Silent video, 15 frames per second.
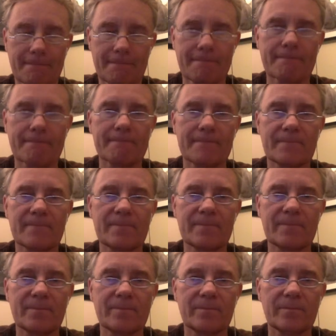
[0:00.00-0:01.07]

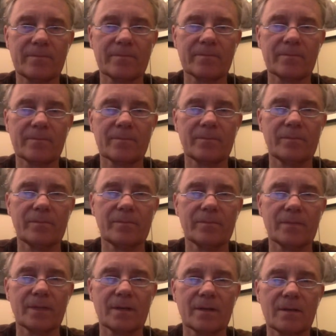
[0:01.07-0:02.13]

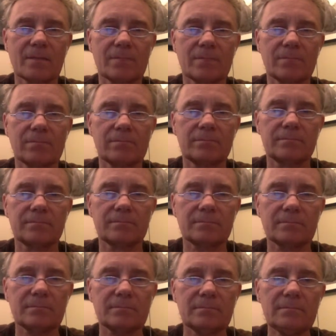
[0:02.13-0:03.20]

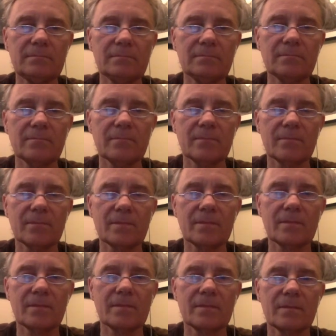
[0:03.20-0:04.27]

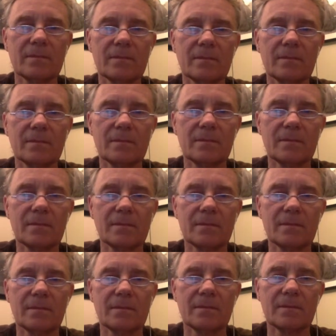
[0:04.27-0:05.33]

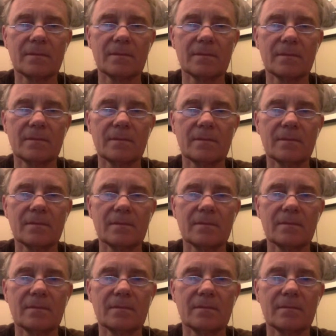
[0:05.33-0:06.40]

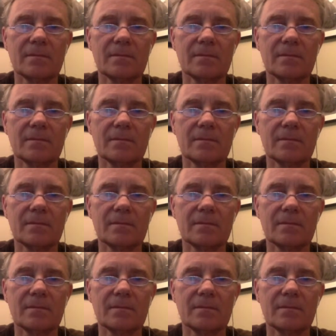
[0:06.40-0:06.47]
(silent)